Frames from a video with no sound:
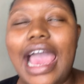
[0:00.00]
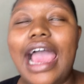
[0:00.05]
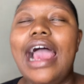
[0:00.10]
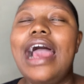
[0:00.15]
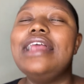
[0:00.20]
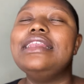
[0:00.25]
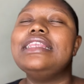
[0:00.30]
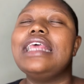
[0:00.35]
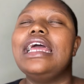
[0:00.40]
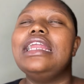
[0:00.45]

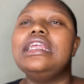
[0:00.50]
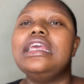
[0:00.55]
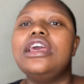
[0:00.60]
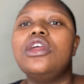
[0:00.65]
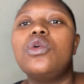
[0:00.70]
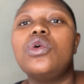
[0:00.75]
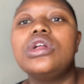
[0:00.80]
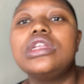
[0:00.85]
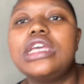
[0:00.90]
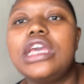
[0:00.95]
and then it
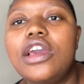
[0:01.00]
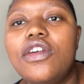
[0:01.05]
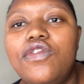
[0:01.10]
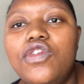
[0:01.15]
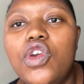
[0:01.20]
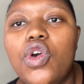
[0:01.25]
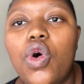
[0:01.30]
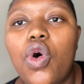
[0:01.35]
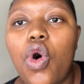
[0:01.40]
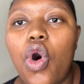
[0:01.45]
will give
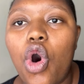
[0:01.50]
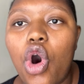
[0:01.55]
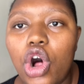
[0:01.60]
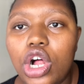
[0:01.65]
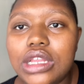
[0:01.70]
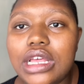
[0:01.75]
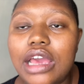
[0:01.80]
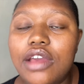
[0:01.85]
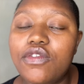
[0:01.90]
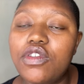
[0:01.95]
you
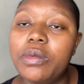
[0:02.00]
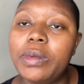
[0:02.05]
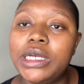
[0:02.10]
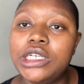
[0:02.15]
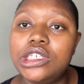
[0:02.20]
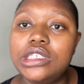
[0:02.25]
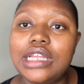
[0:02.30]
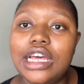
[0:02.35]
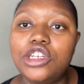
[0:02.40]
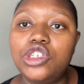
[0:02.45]
all the
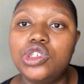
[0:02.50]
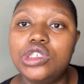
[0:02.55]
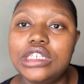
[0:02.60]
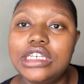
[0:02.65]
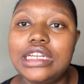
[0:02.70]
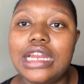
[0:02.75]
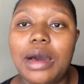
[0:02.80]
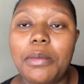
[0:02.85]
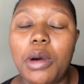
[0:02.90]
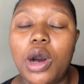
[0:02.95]
information that you
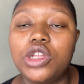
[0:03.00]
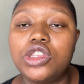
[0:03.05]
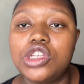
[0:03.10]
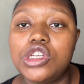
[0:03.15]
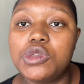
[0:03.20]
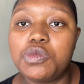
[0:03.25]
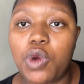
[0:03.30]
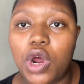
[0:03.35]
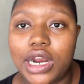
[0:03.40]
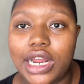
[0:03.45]
need about
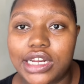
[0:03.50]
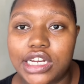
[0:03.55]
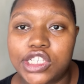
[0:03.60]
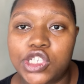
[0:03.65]
this product.